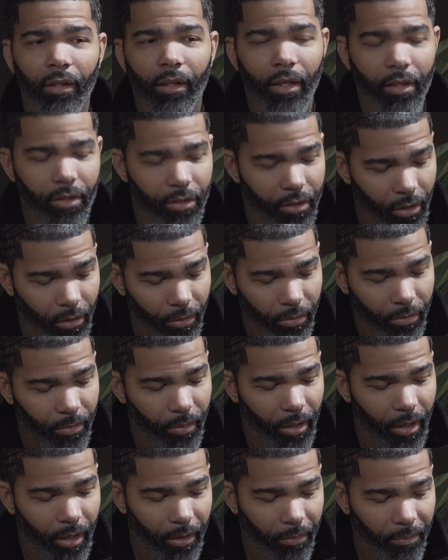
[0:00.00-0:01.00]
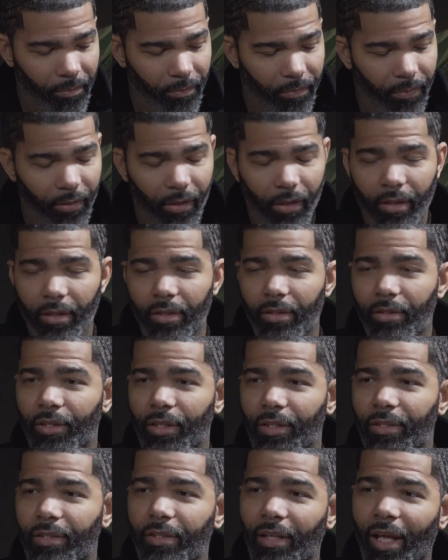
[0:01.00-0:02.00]
And so
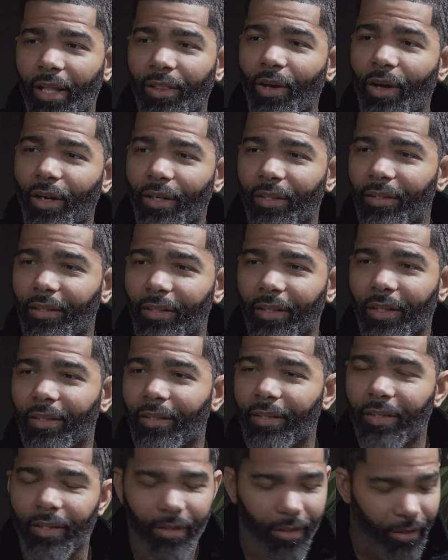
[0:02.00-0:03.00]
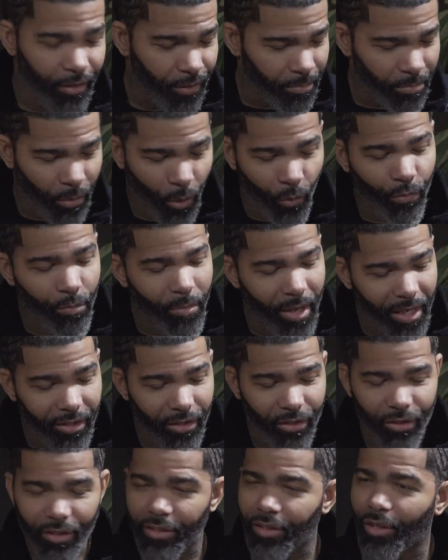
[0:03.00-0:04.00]
I thought that both
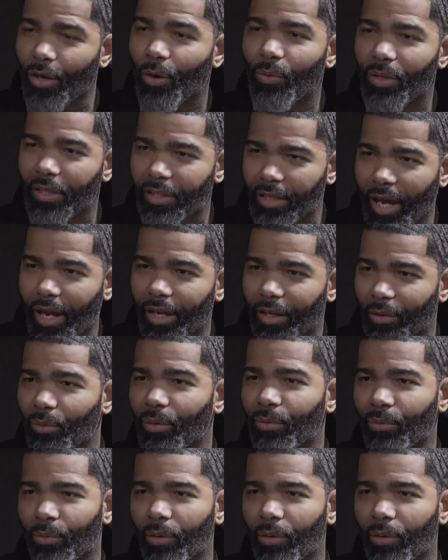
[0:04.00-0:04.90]
messages coincided with